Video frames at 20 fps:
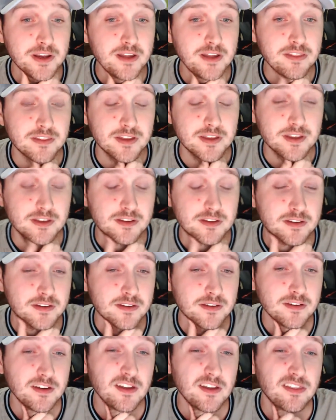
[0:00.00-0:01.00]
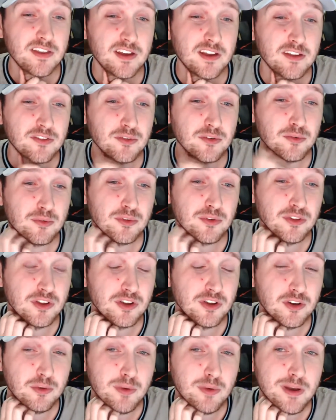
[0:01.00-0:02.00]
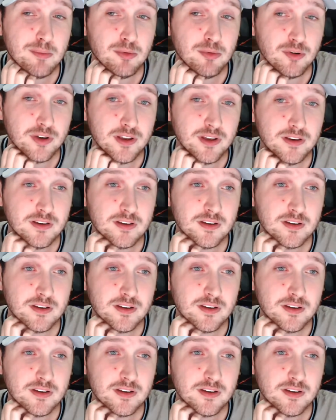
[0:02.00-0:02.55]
I think is a really good away point.